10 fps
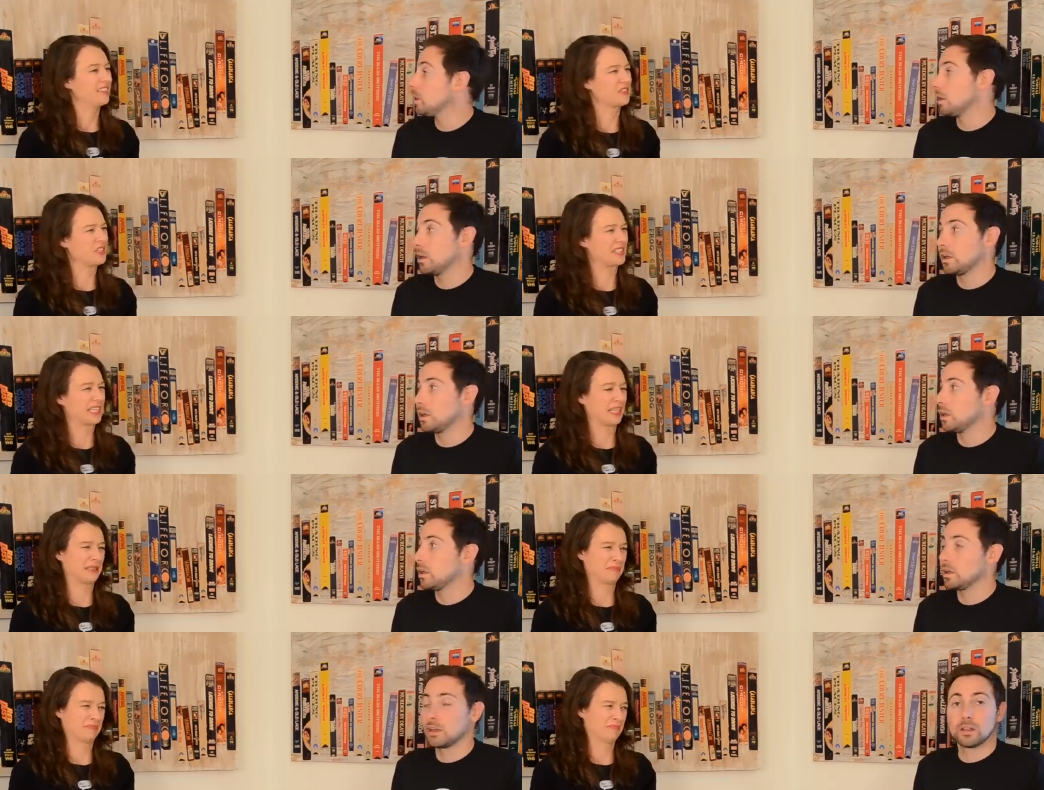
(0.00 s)
Speaker 1: And then she's like,
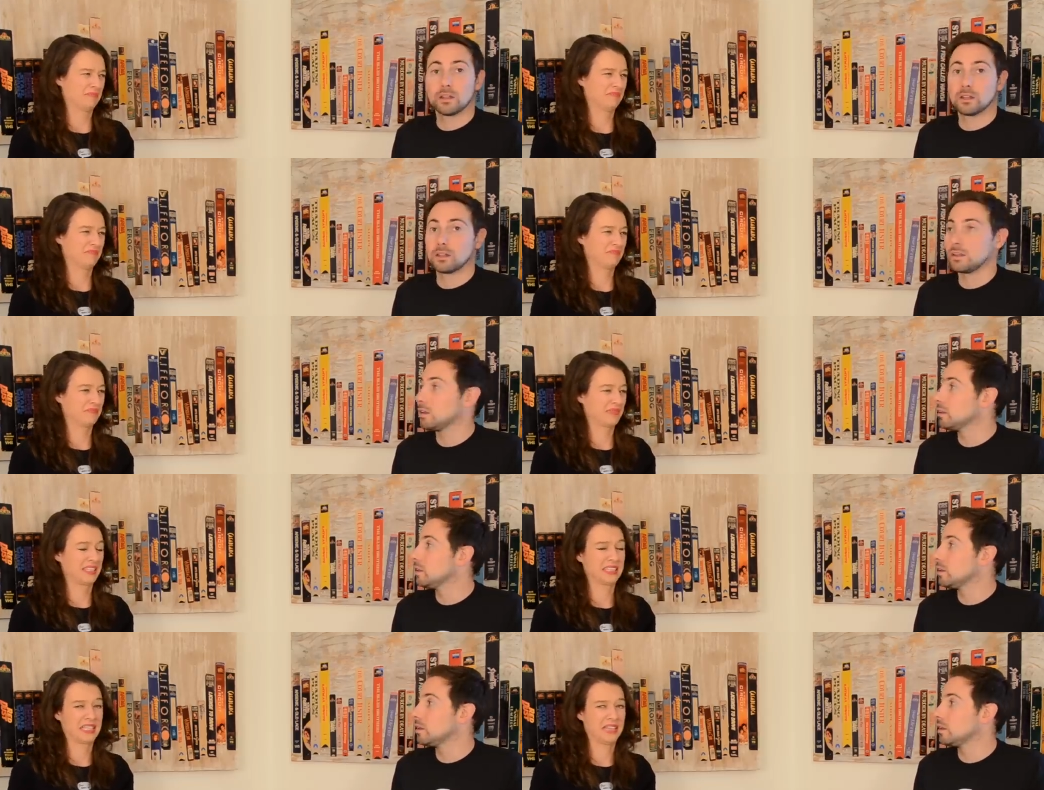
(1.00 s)

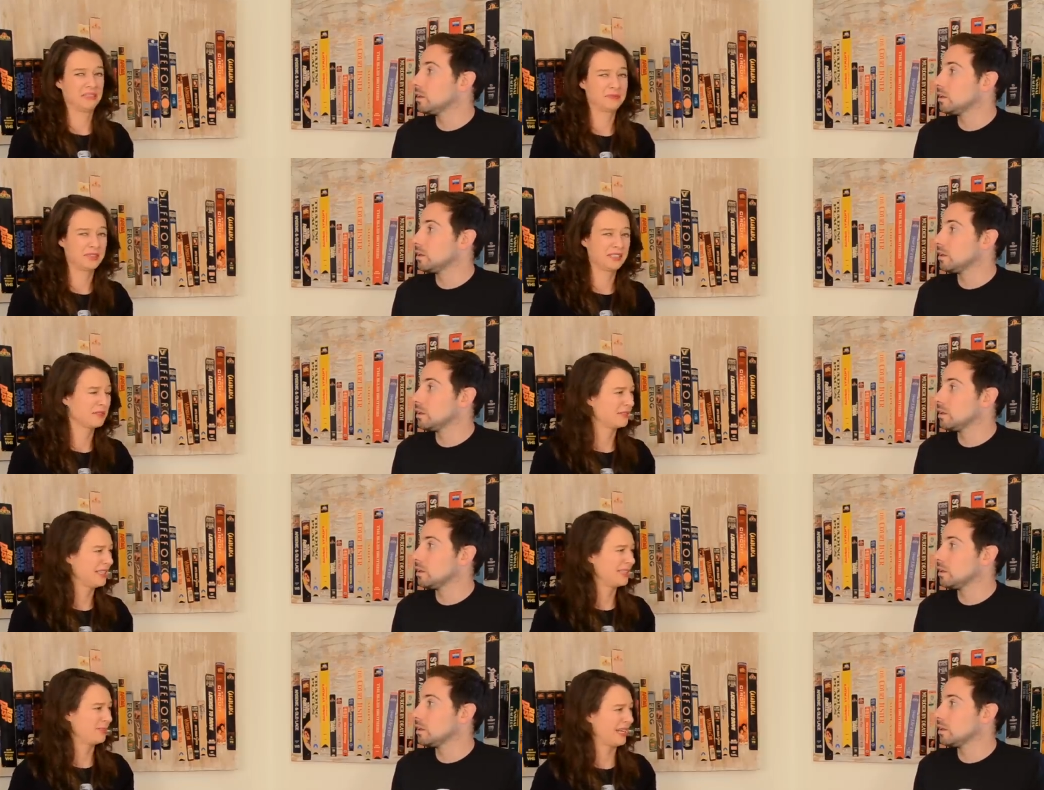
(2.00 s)
kind of wearing a
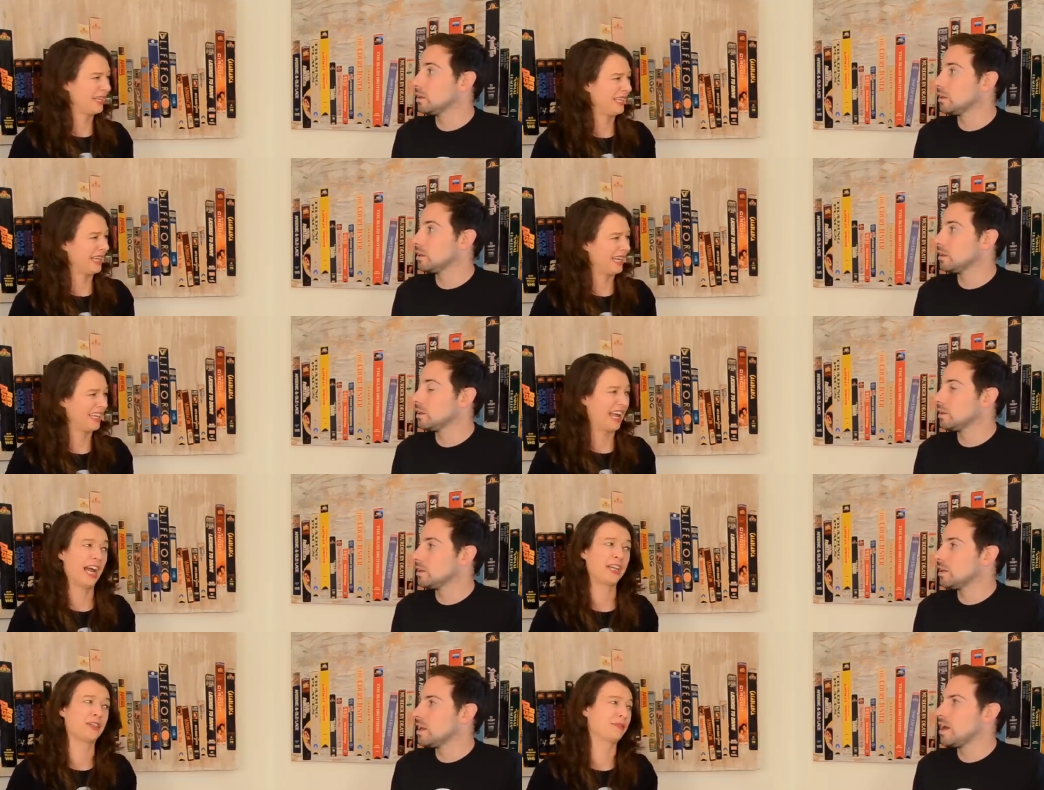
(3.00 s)
rice patty hat.
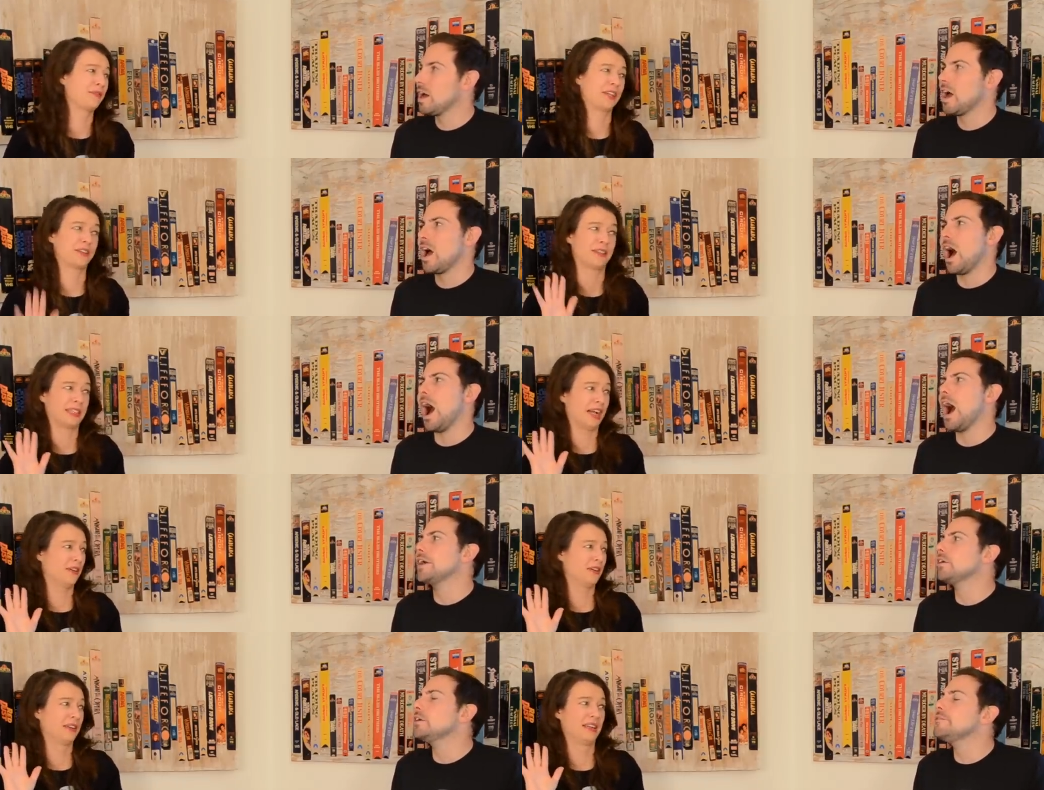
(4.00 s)
I couldn't figure this out. I
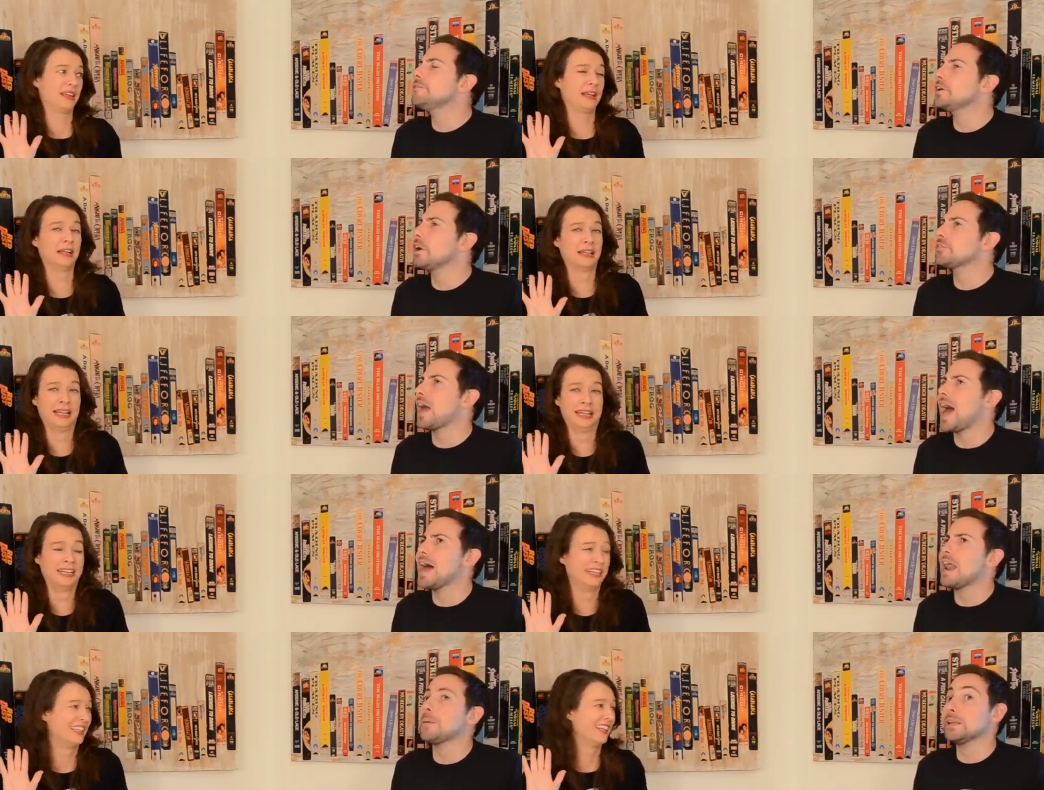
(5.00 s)
Speaker 2: couldn't figure out the
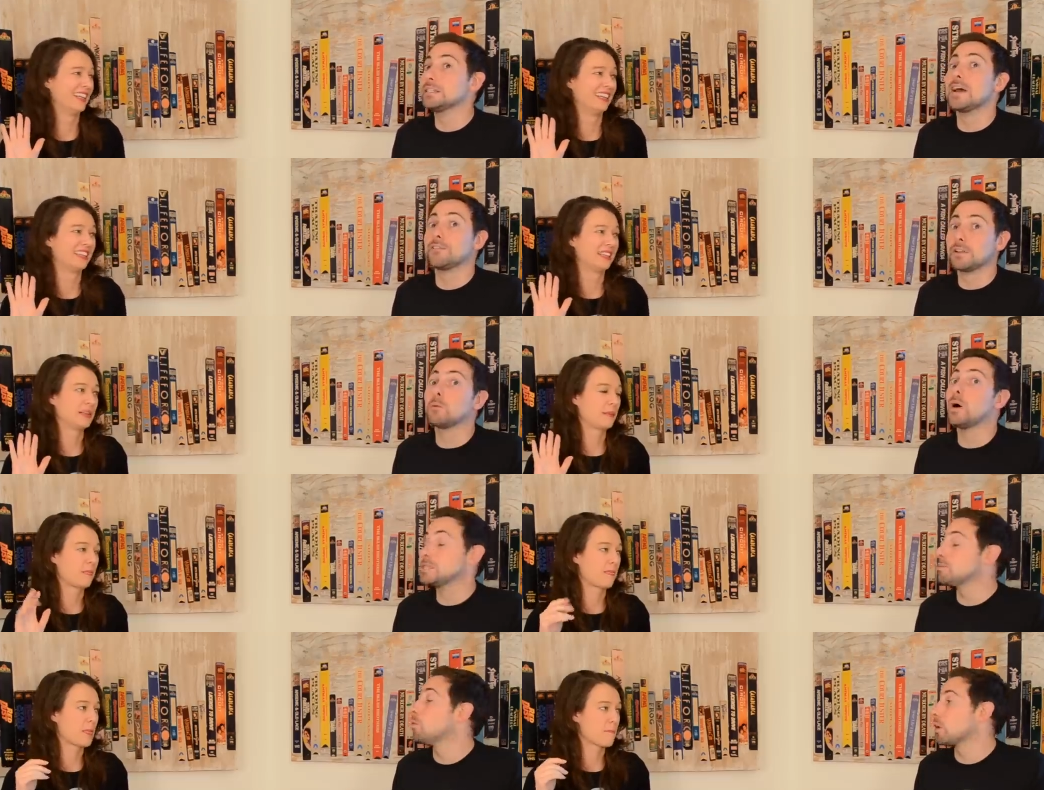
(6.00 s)
hat. I mean, it definitely
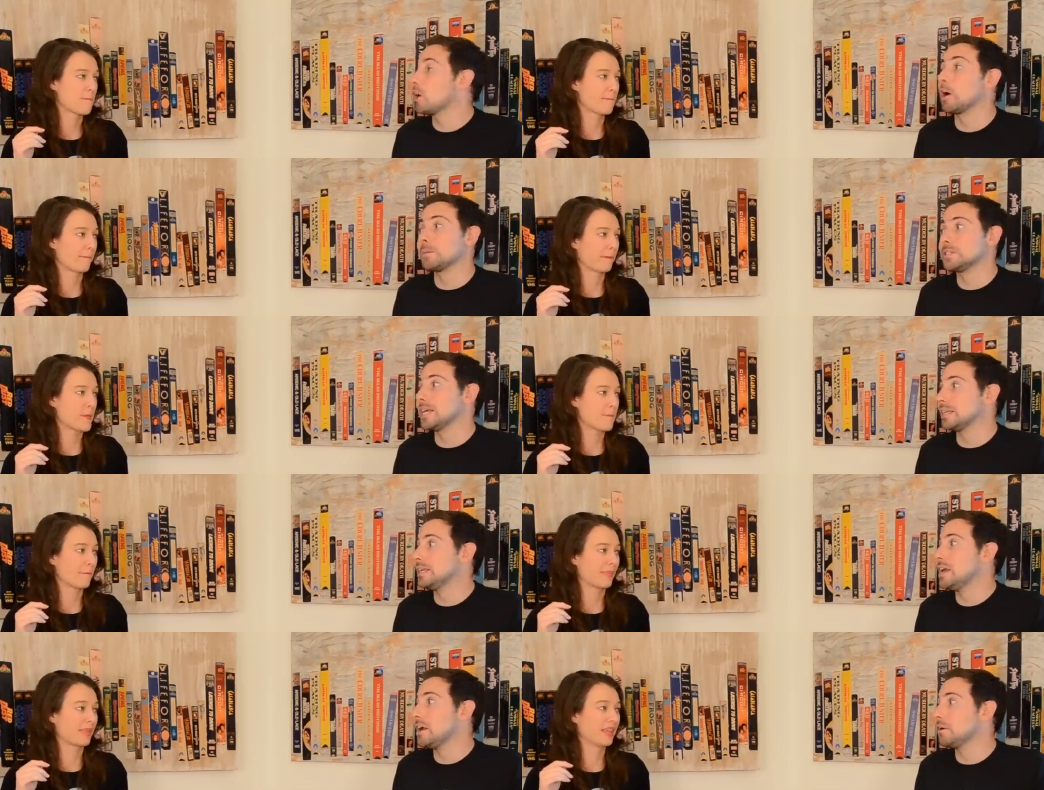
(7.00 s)
was more Carmen
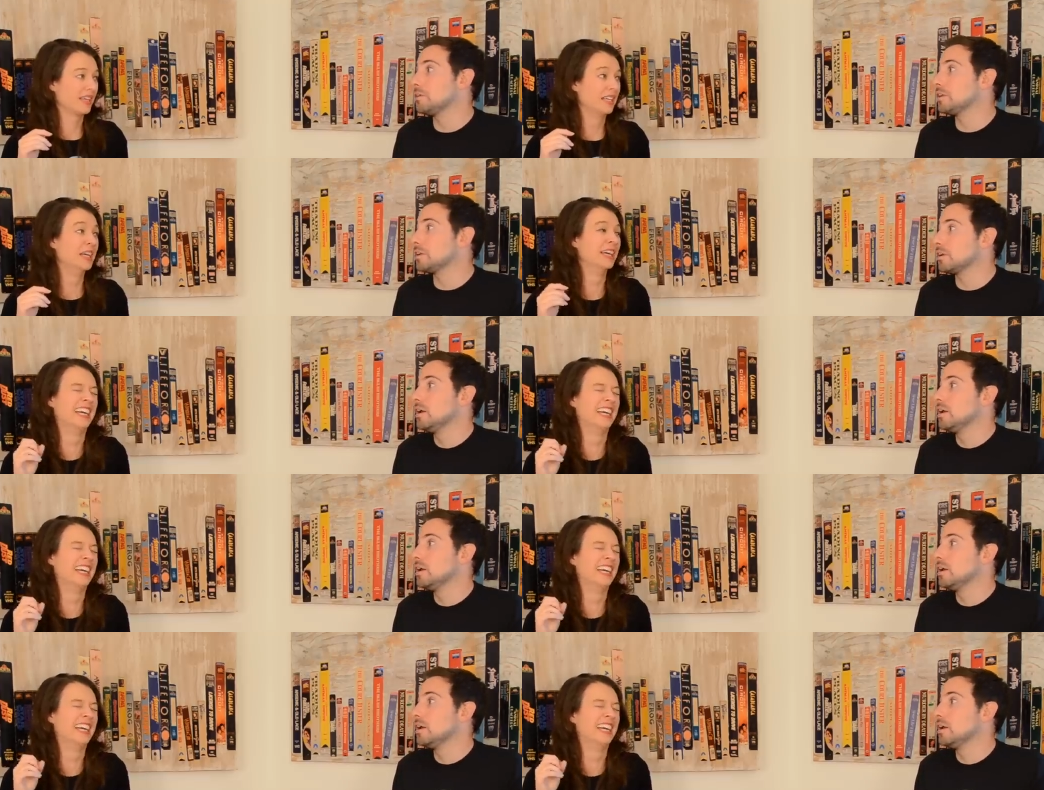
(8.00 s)
Sandiego than